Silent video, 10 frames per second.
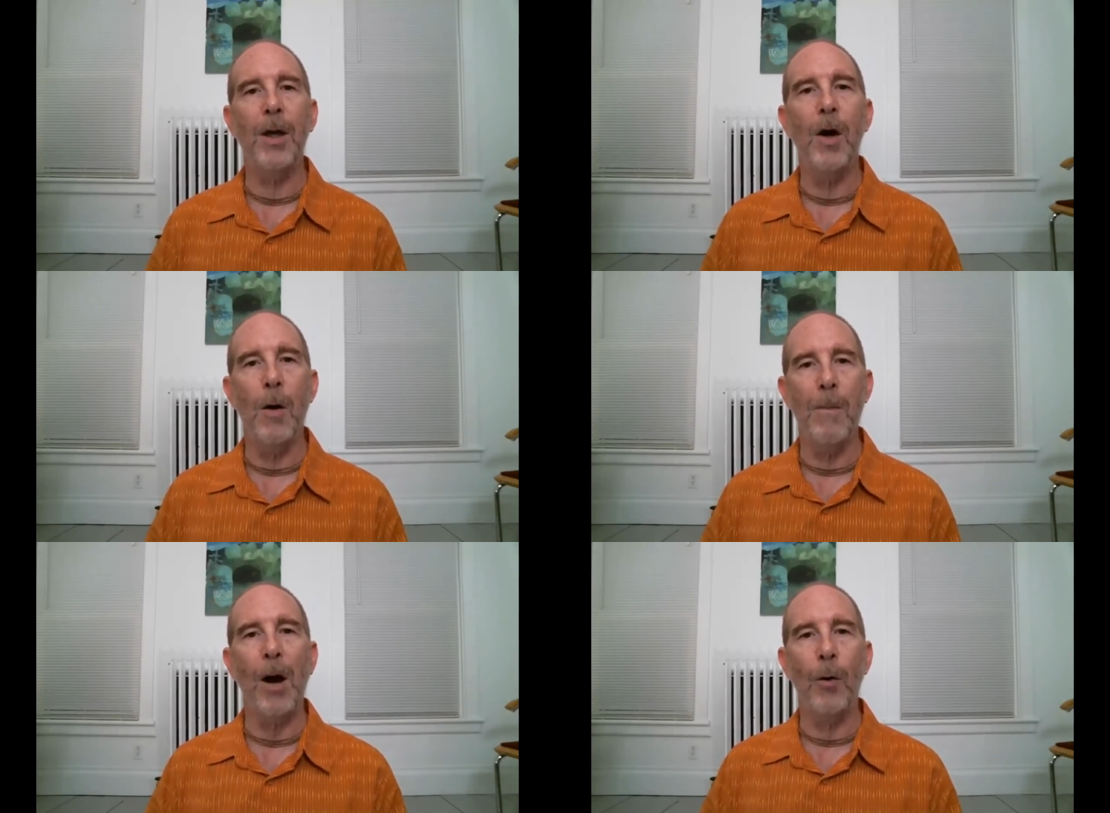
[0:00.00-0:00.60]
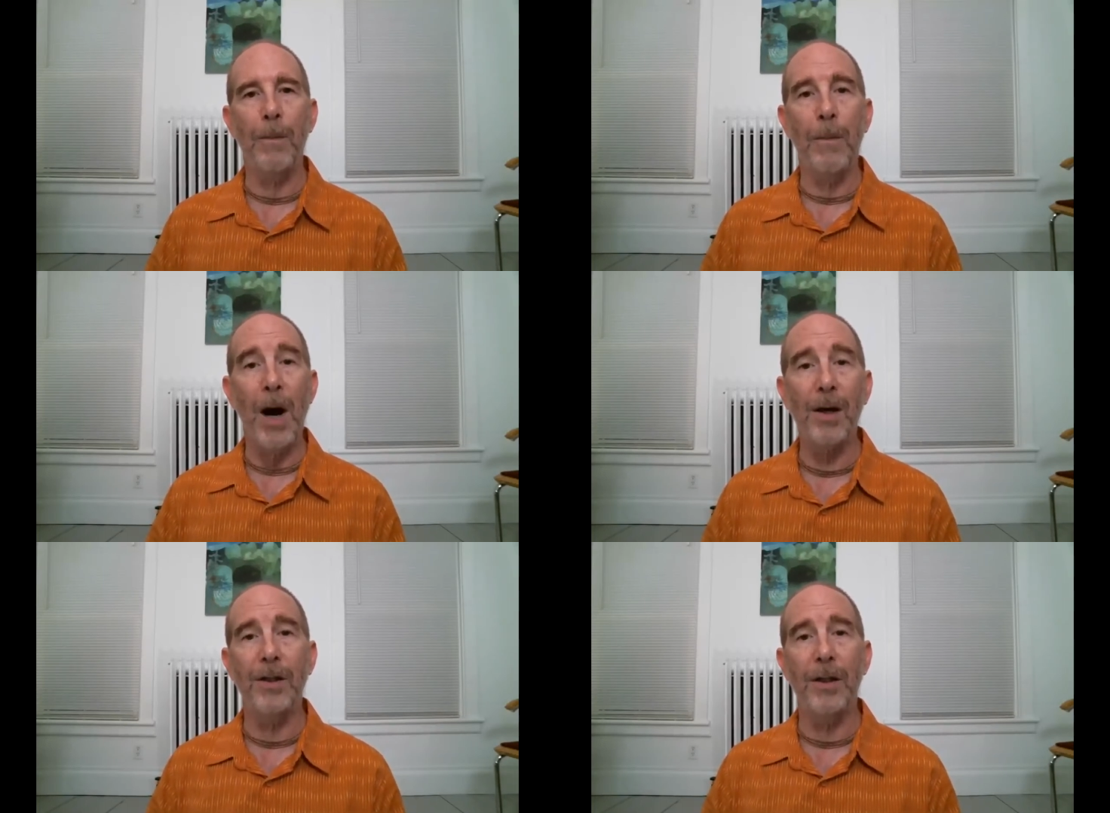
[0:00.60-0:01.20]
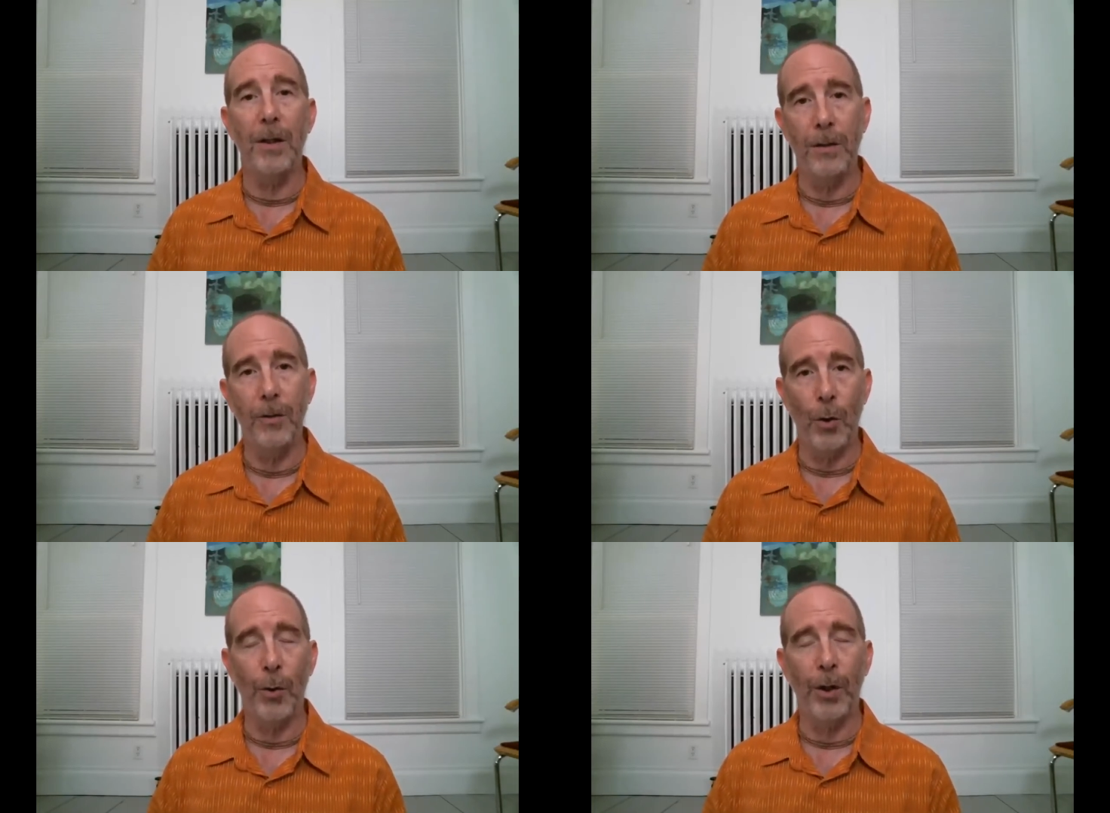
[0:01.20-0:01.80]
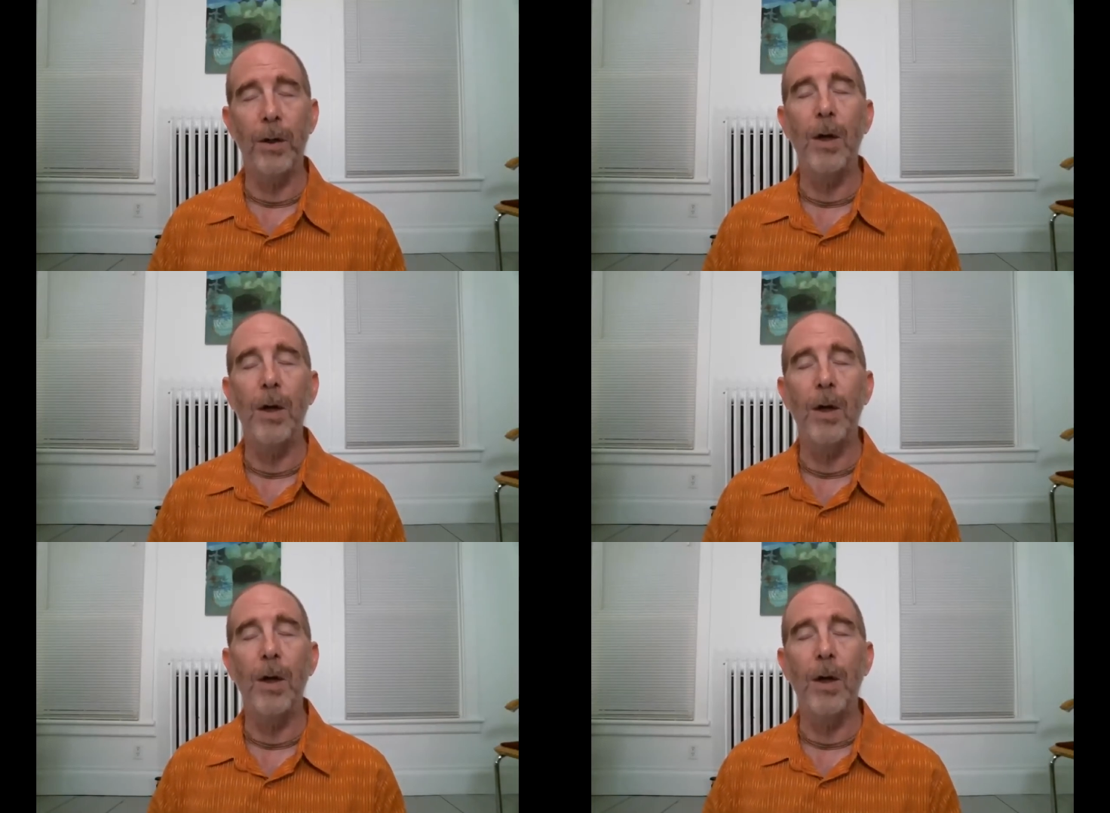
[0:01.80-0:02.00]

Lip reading: about bhakti yoga,